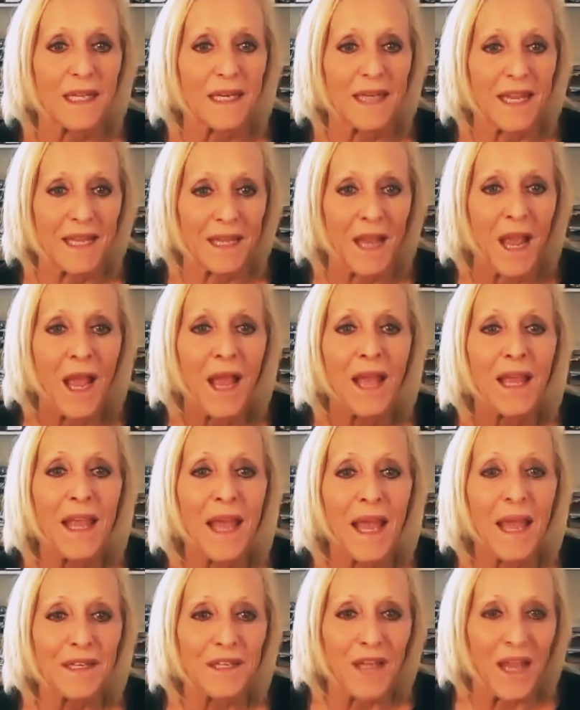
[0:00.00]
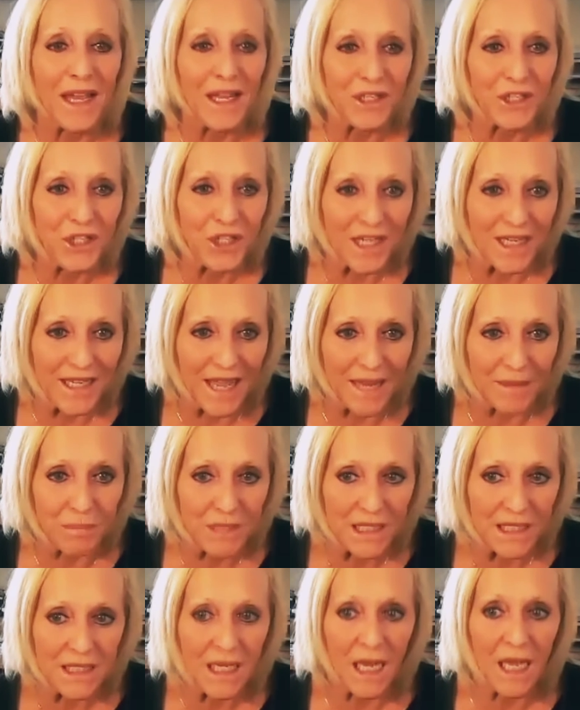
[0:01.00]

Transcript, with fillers: and he and and she keeps in